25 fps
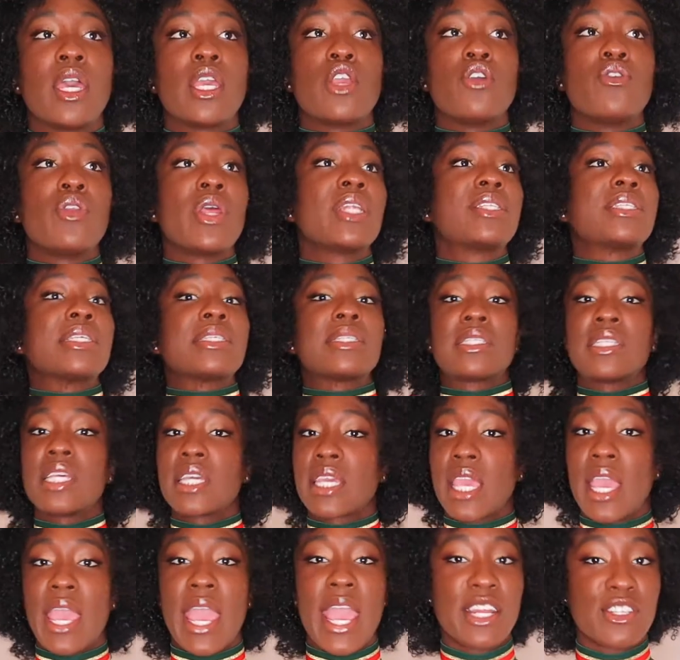You need to slick
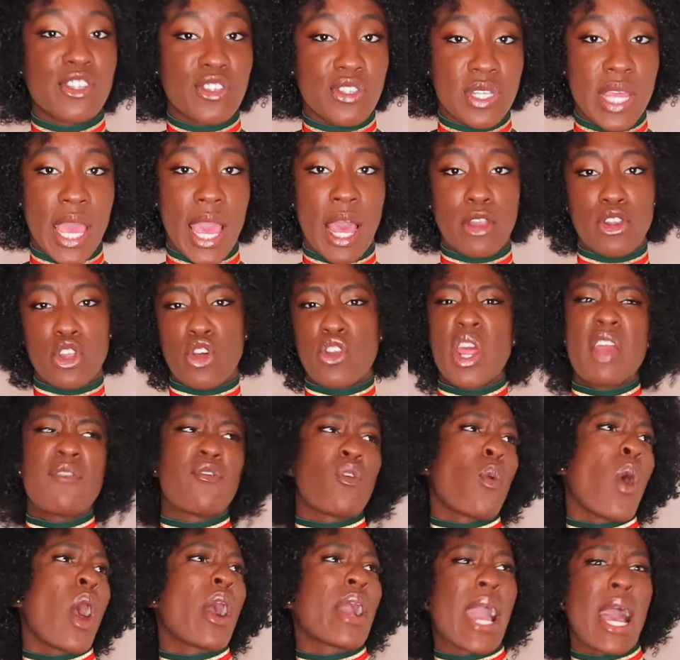your edges down. Don't ever
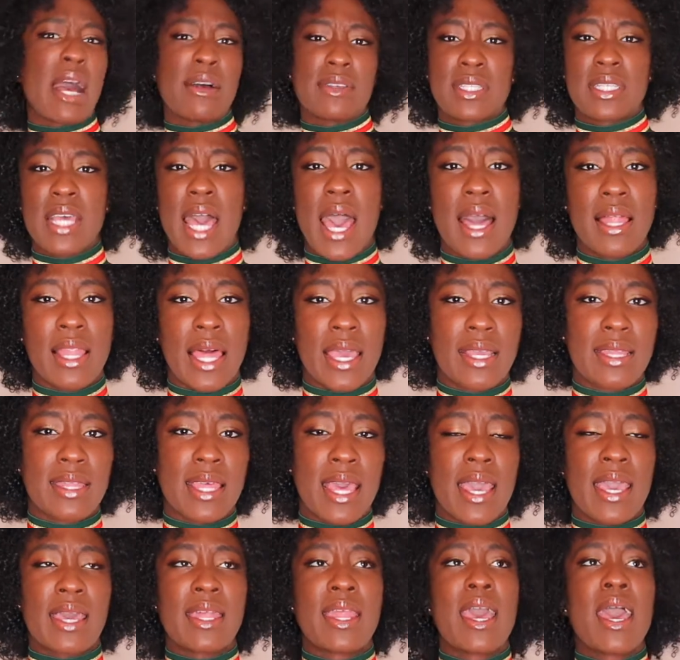walk outside like
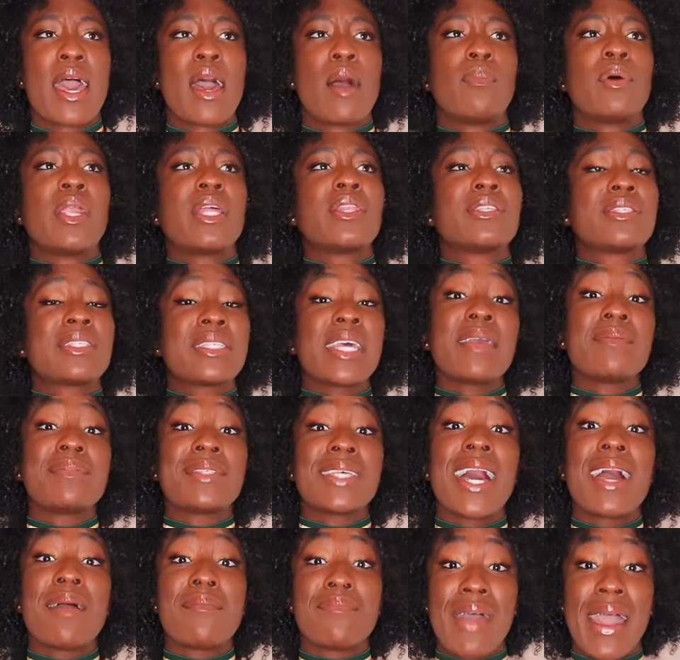that. But at the same
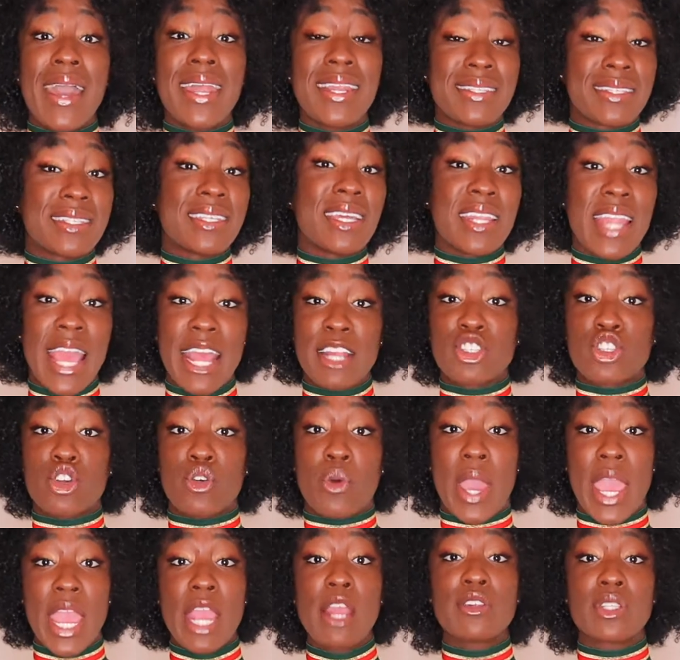time, that is the natural
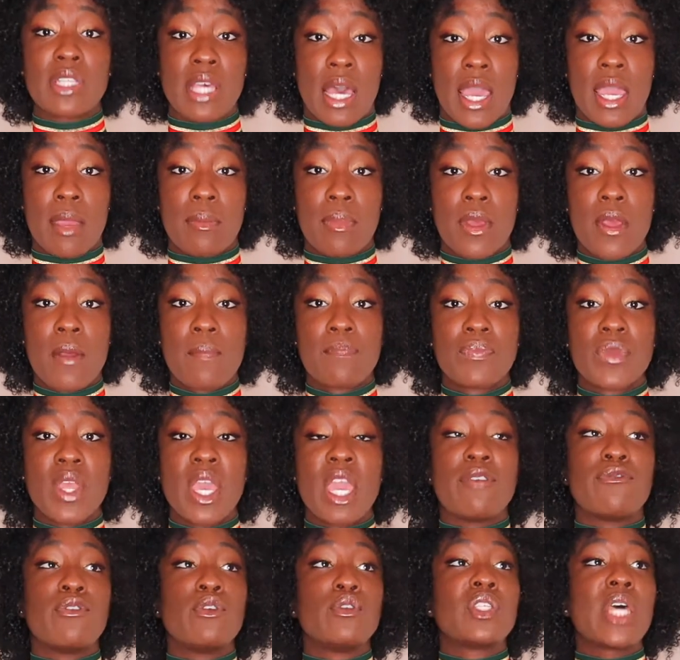hair type.
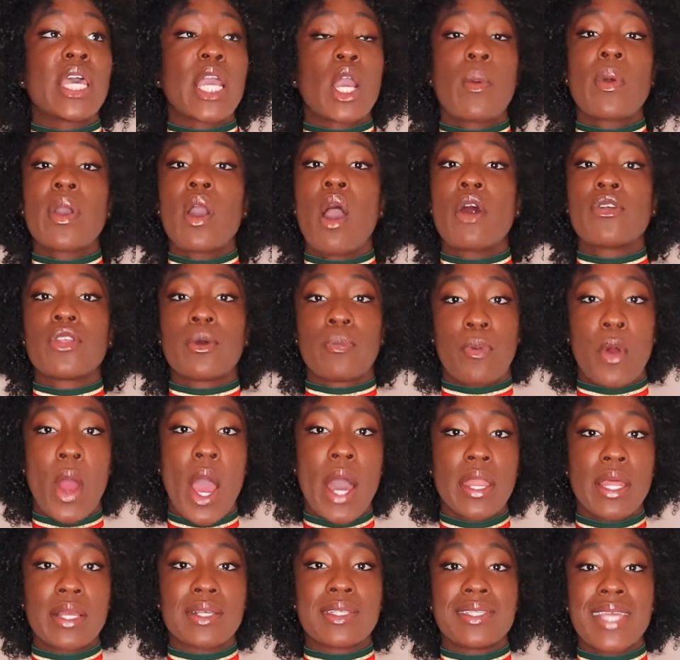If you take away all the
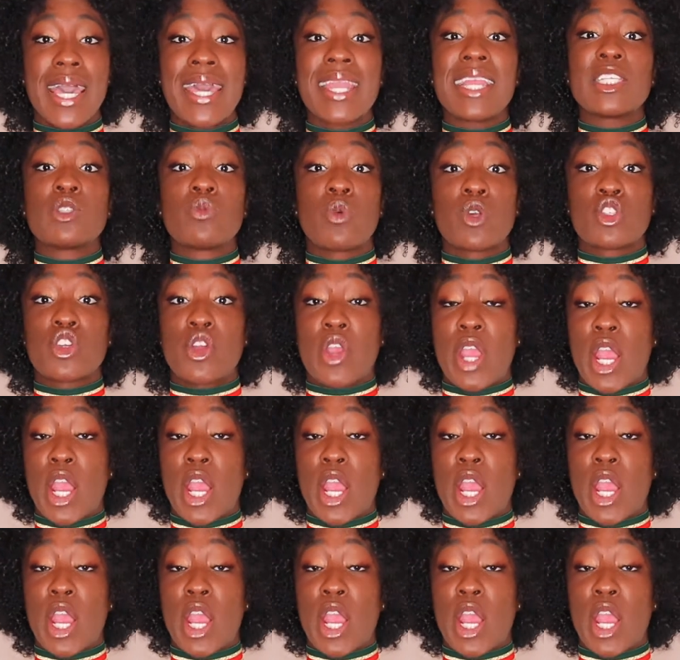products, that is what your